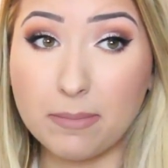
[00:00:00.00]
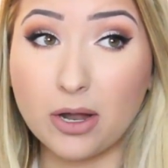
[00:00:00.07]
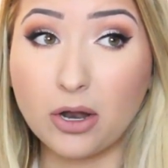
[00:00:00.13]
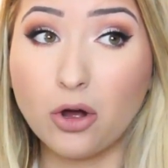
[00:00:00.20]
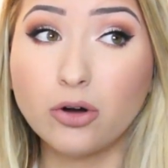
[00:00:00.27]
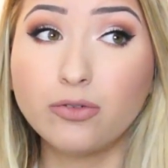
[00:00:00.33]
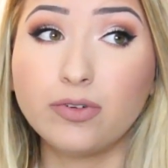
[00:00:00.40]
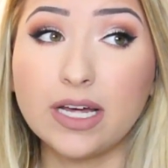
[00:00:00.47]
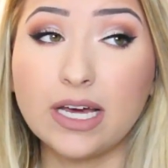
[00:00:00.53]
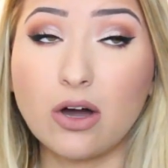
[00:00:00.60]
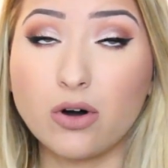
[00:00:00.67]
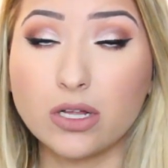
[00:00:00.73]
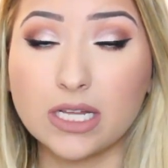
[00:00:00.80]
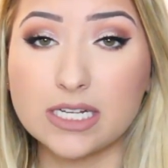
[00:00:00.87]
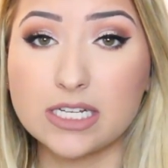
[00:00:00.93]
But hopefully
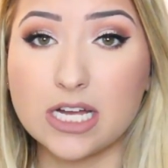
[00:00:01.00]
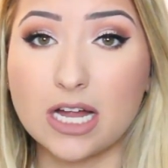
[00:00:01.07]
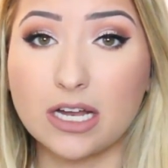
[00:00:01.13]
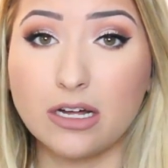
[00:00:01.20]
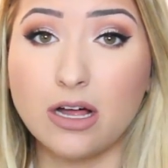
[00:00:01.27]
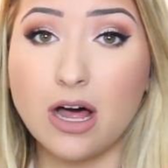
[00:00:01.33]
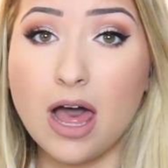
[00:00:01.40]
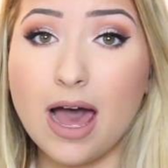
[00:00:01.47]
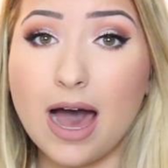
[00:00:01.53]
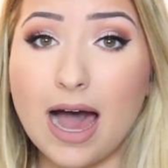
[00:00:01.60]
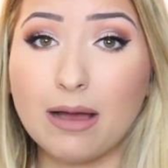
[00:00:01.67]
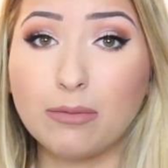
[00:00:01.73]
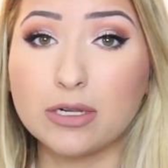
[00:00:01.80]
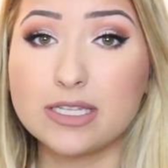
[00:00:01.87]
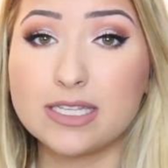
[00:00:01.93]
on this channel
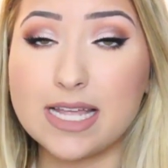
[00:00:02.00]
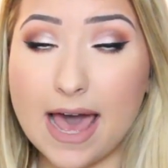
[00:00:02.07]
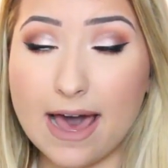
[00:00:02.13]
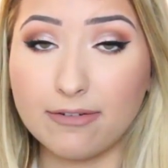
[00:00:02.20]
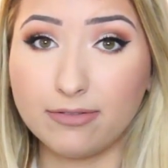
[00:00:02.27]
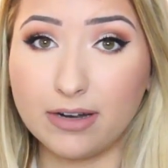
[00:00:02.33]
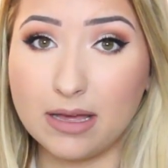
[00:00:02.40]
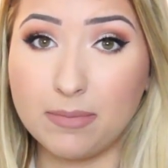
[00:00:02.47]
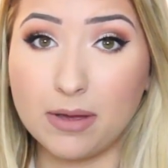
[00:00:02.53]
I will definitely